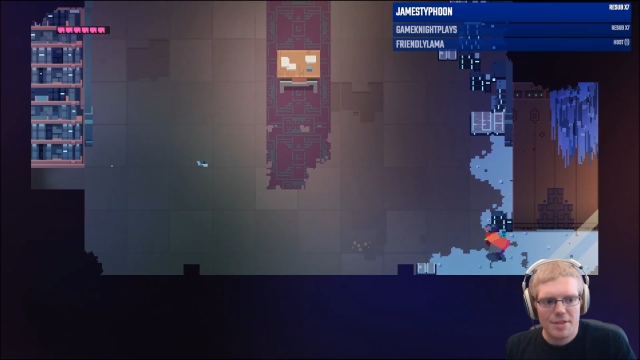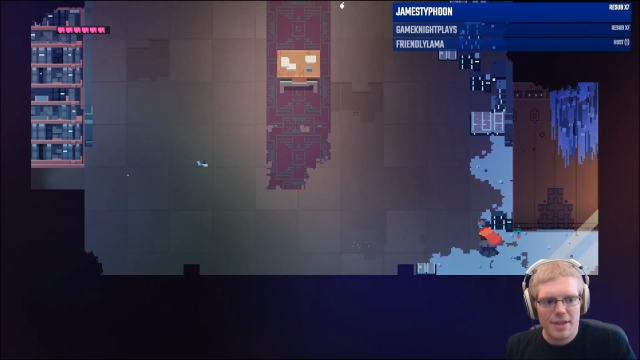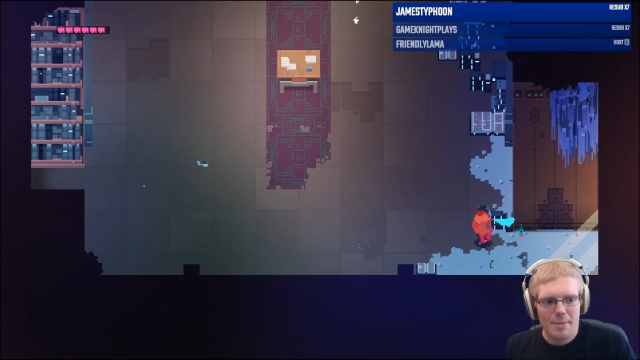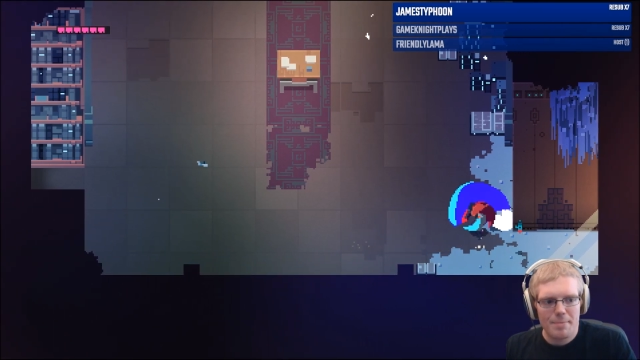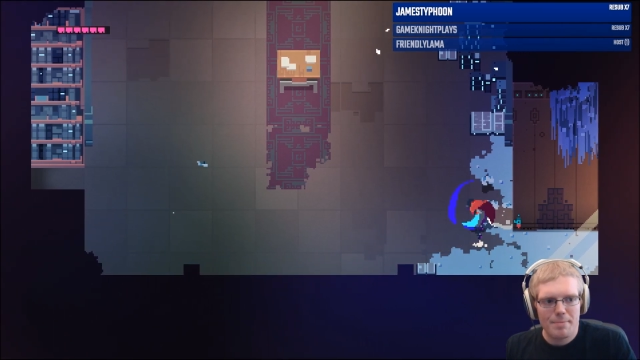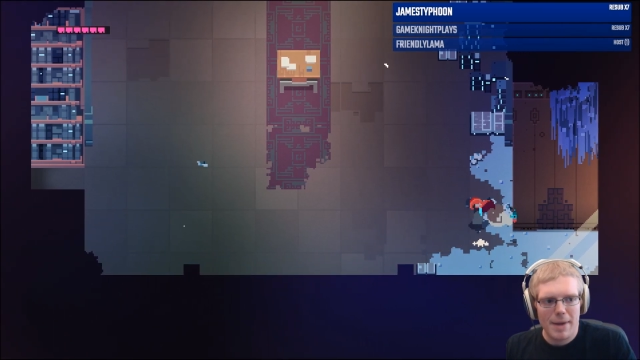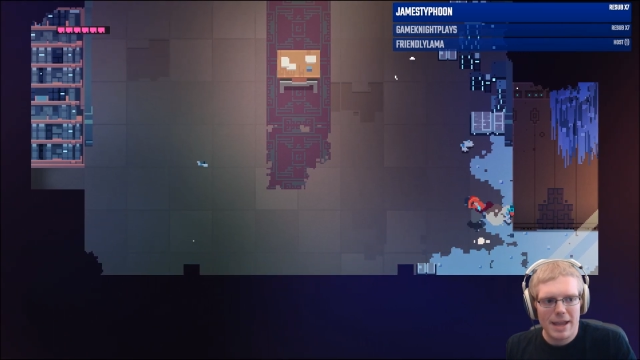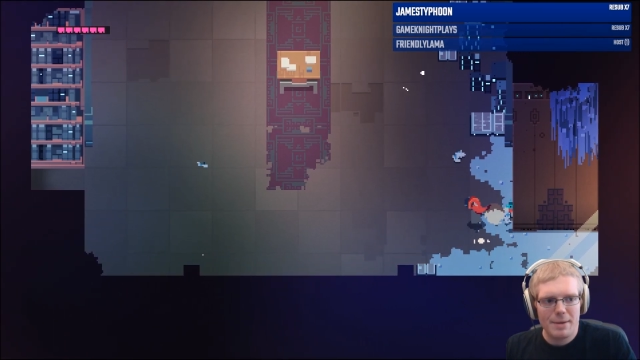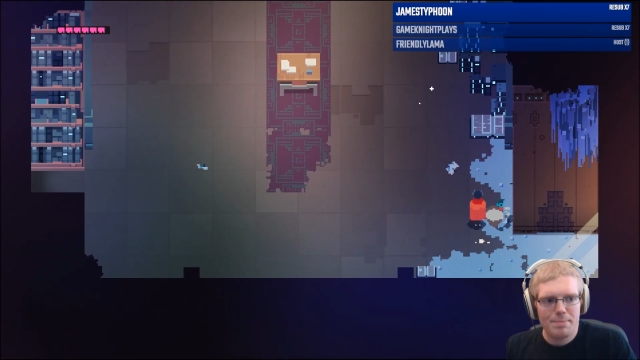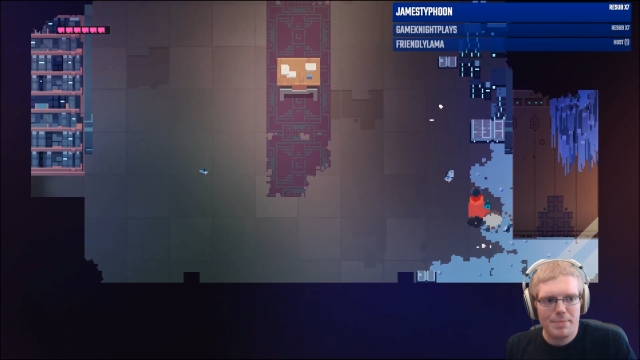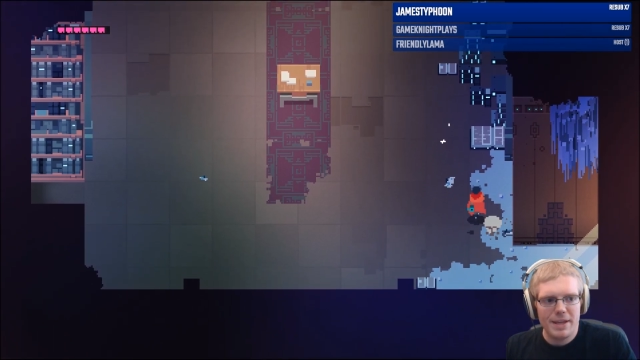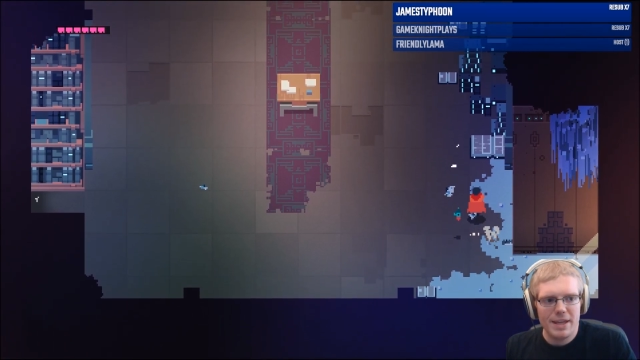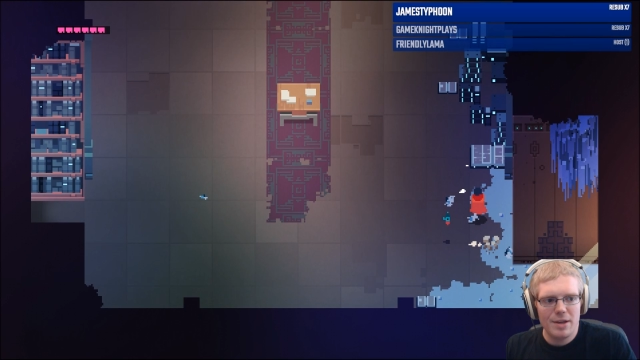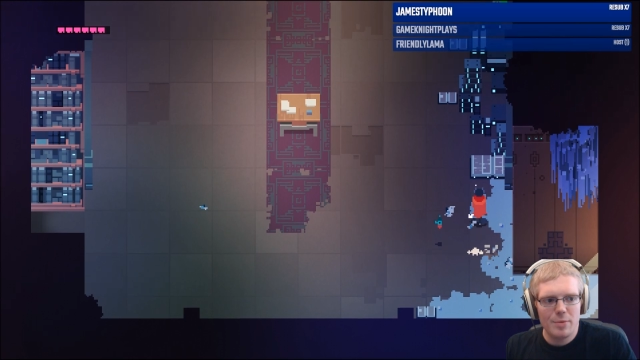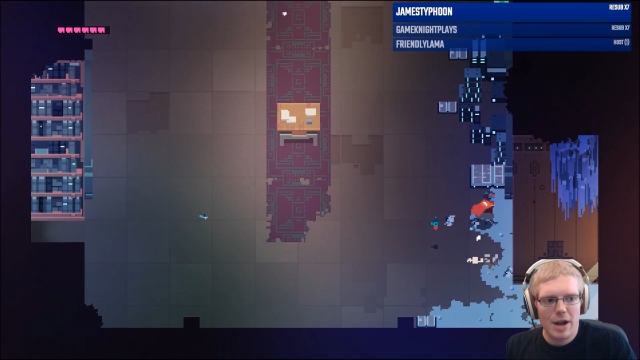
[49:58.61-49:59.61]
that might
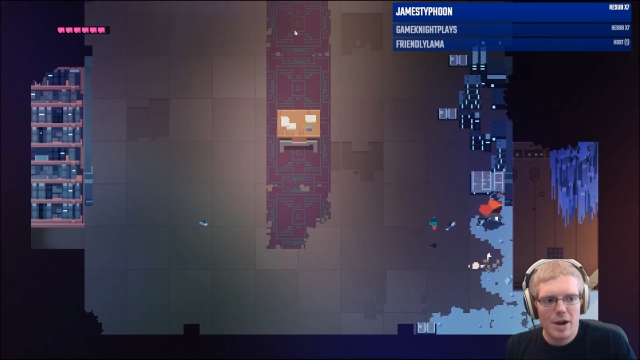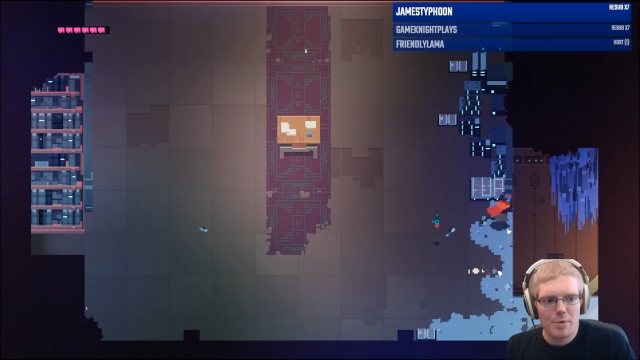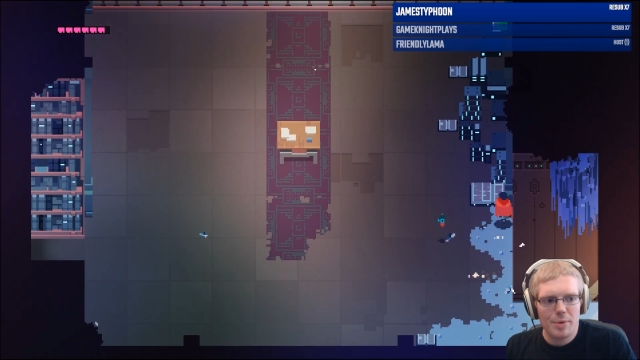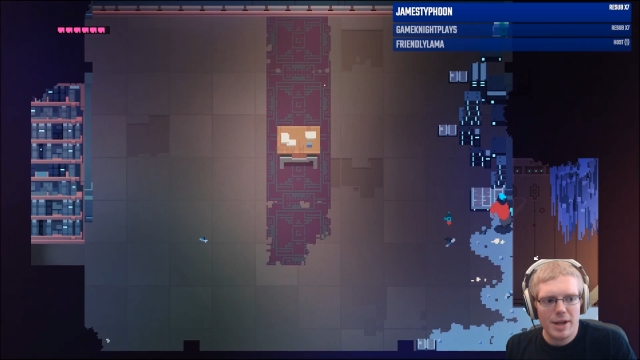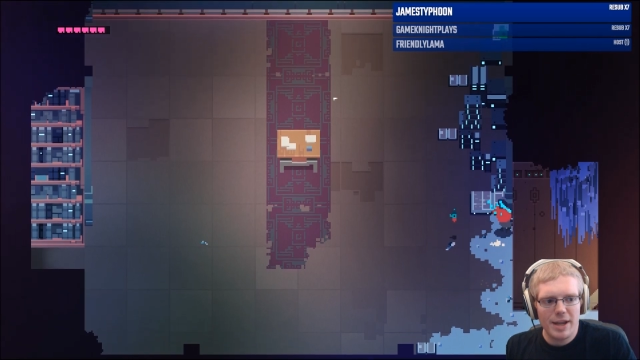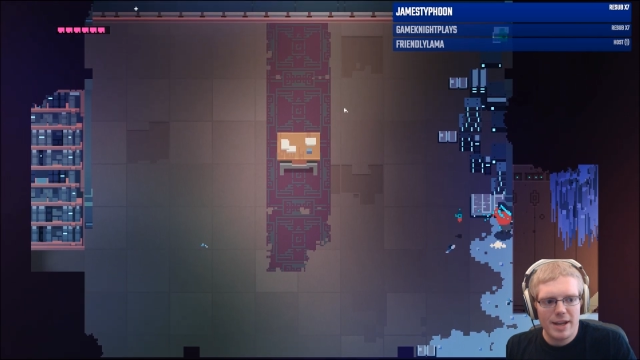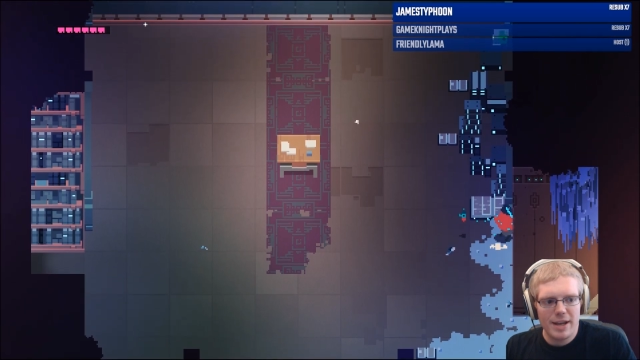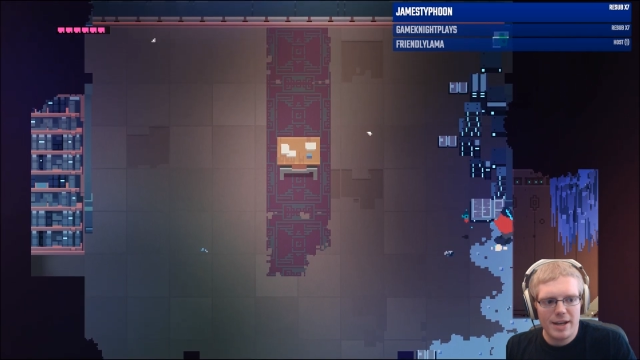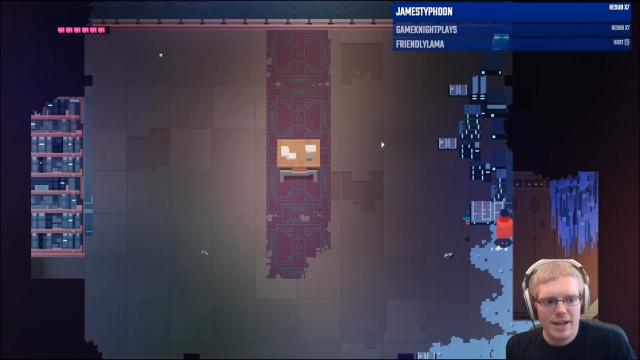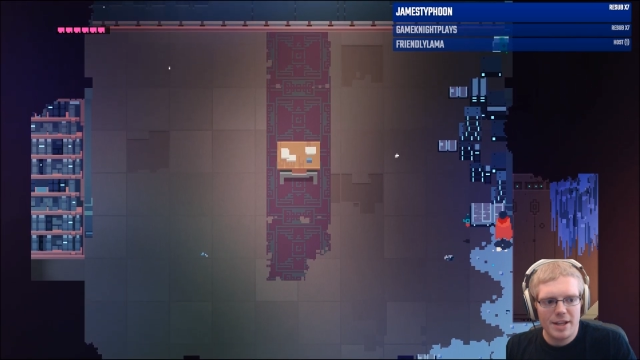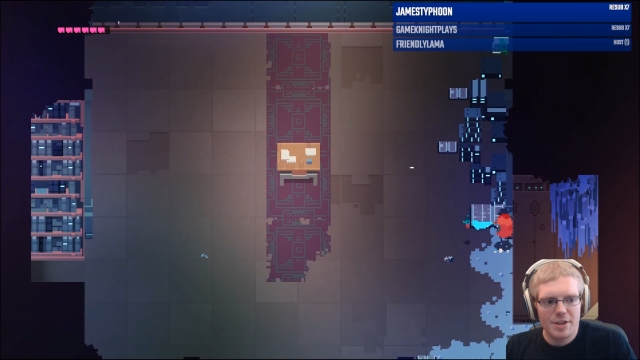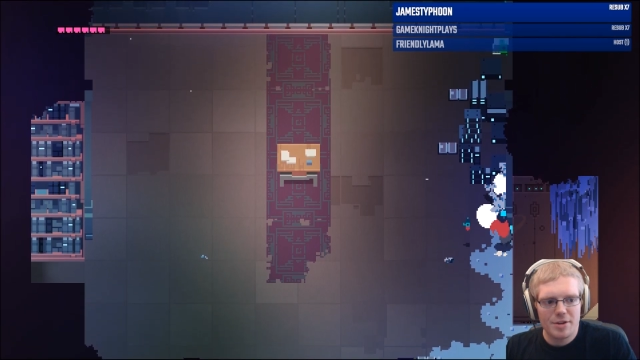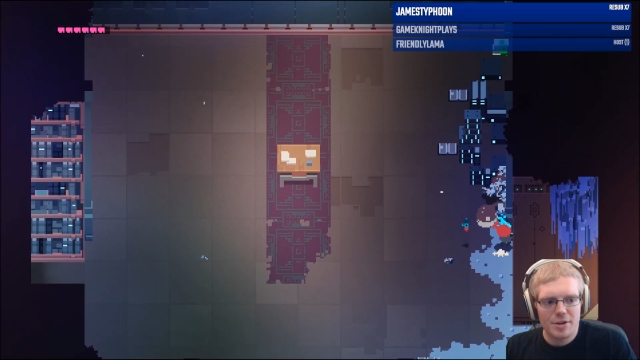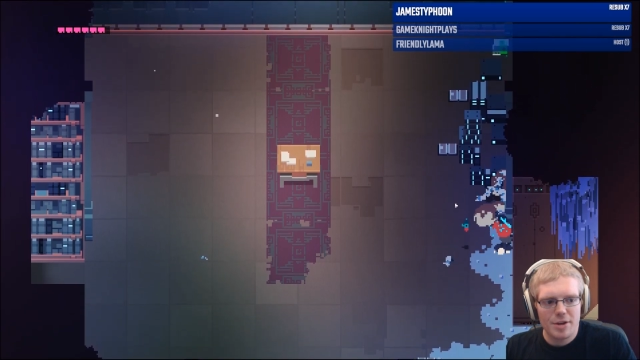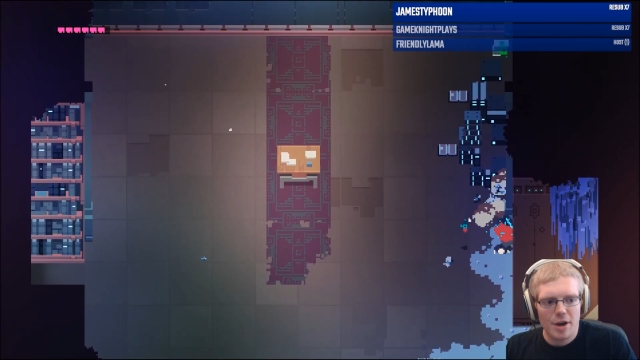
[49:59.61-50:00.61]
be where we need
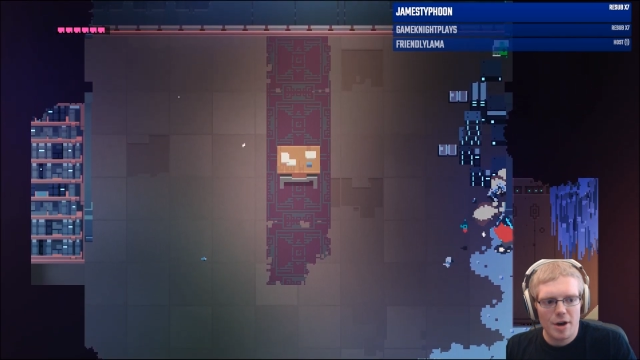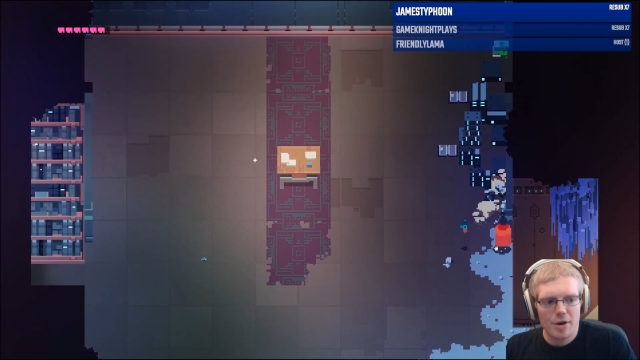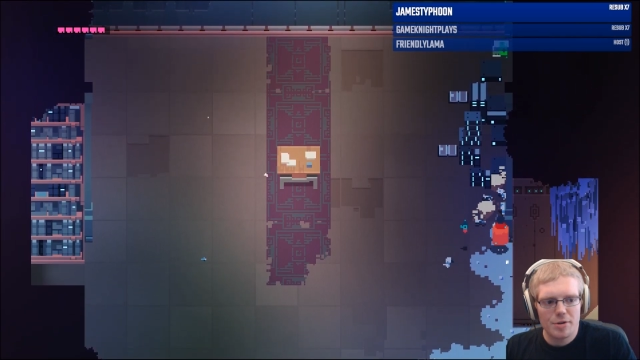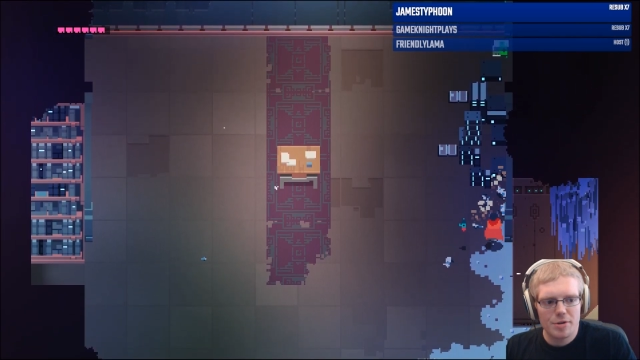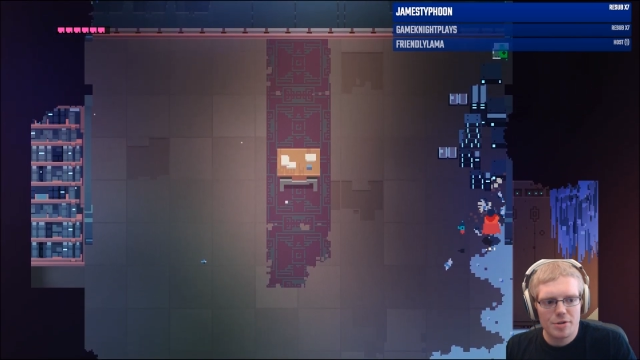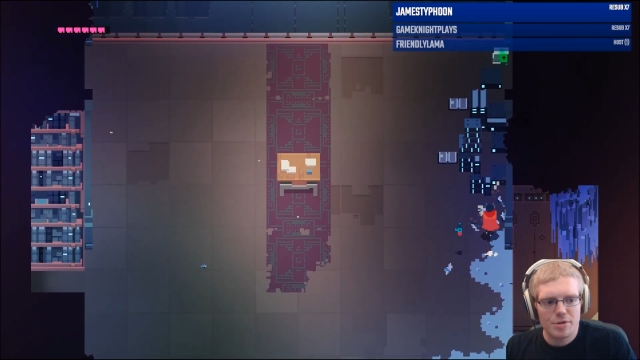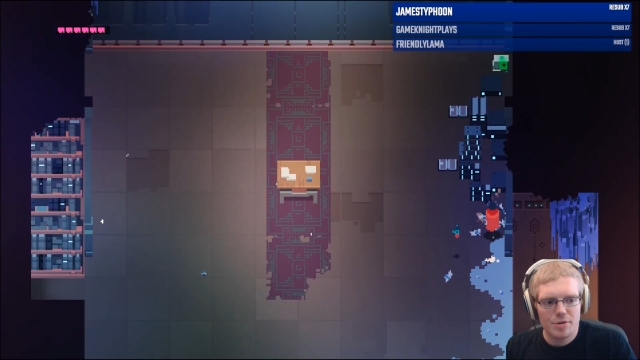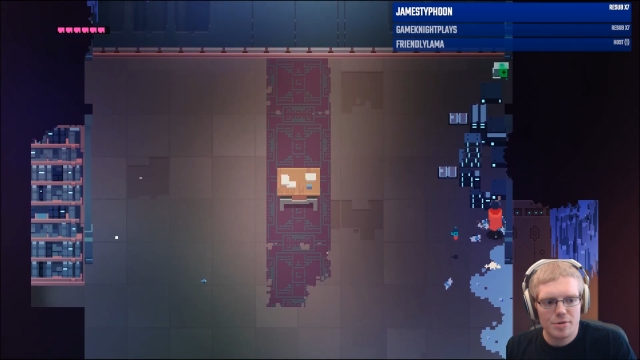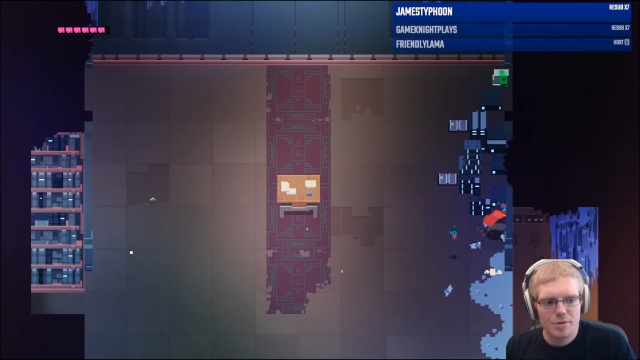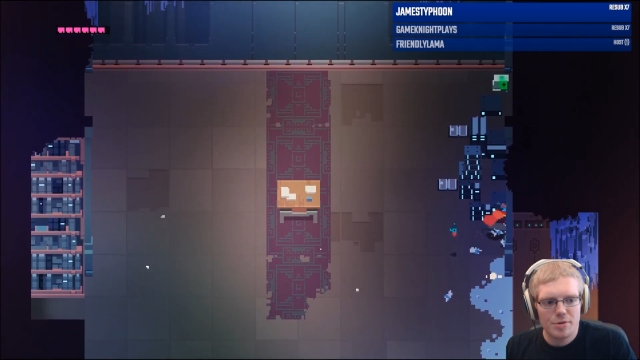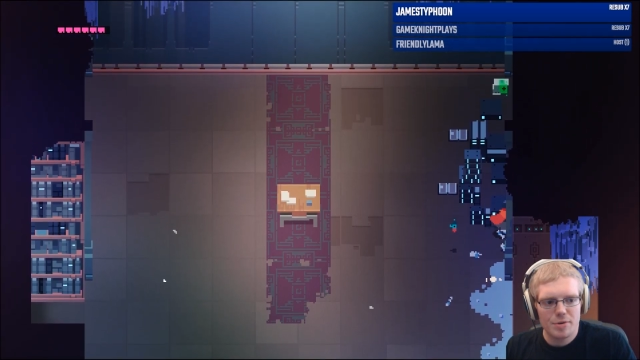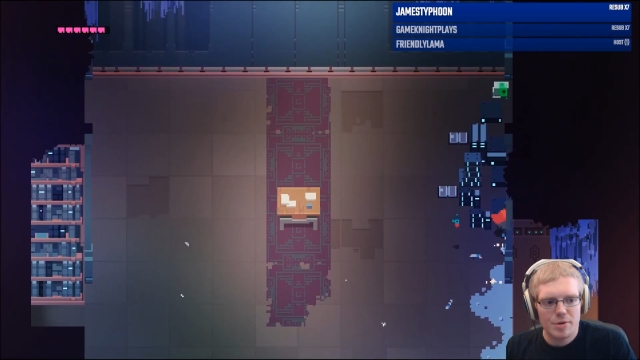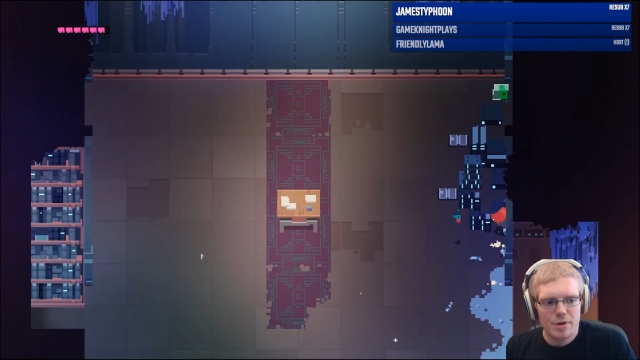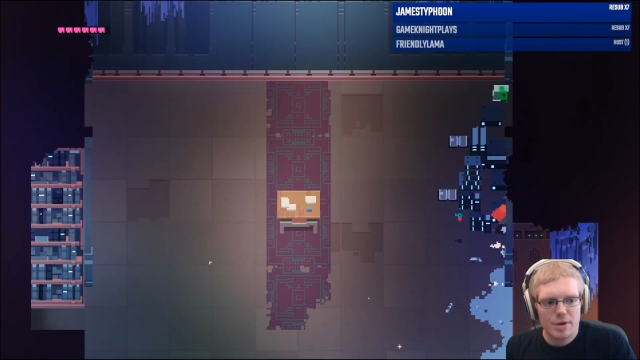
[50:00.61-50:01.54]
to go to